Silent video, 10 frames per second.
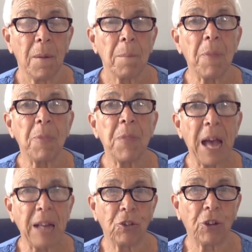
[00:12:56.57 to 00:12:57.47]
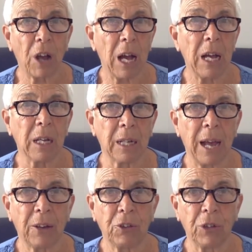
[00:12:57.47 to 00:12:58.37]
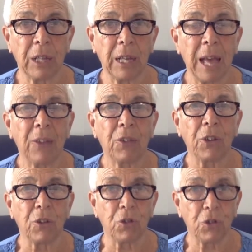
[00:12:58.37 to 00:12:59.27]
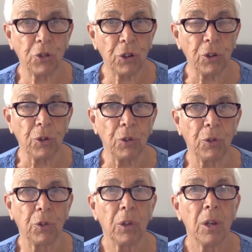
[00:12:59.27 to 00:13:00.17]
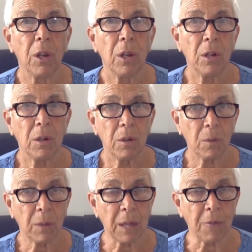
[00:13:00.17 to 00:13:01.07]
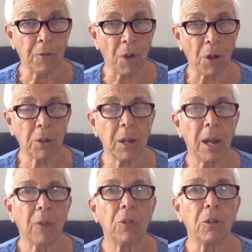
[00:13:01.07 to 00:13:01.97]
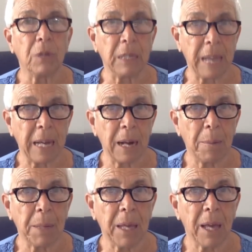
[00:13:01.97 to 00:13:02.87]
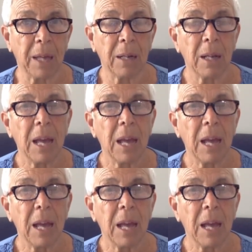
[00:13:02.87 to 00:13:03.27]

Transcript: But that child actually has to choose when they fall down to get up again.